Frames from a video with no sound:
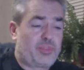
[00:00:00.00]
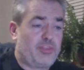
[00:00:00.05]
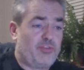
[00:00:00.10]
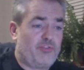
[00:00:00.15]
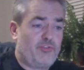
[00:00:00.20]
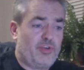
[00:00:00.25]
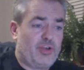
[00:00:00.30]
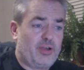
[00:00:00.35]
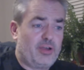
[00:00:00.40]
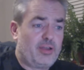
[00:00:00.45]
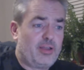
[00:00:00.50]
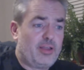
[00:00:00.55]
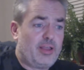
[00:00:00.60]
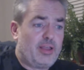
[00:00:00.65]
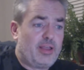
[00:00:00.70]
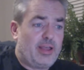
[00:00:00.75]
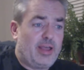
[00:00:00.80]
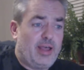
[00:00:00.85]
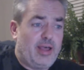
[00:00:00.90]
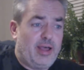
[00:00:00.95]
the fuck
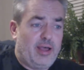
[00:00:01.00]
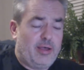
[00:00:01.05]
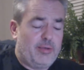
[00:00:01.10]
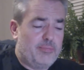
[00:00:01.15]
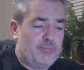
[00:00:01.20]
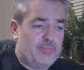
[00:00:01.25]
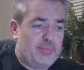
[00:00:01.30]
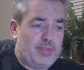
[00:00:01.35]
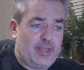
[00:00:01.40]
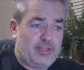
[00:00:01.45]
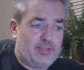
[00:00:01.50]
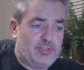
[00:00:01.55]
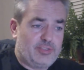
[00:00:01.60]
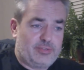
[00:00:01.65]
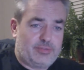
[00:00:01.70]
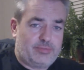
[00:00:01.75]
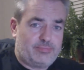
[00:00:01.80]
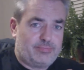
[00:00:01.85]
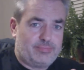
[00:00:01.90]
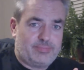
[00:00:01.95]

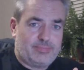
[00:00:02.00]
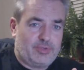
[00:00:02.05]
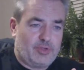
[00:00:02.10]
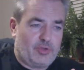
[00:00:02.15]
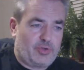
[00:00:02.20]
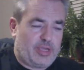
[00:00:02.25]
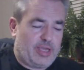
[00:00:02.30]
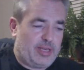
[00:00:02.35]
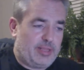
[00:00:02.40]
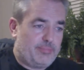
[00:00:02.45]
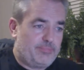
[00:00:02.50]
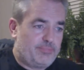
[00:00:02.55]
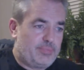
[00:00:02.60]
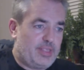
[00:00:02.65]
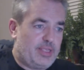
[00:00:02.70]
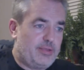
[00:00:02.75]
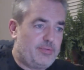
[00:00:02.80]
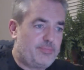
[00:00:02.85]
and not get it.